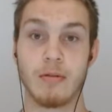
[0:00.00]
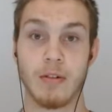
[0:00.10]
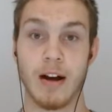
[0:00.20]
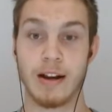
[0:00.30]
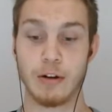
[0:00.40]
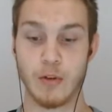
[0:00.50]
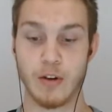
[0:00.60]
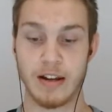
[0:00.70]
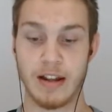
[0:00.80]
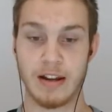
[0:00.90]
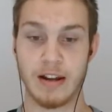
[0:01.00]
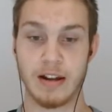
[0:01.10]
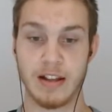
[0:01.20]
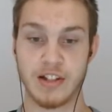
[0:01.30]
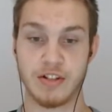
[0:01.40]
rioting over in, in
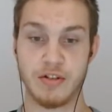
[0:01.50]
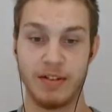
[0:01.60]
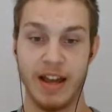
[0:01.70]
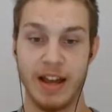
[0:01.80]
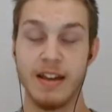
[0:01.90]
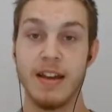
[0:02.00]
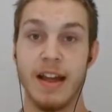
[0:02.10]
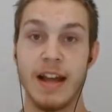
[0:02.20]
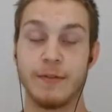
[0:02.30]
uh, Leicester, UK. And it's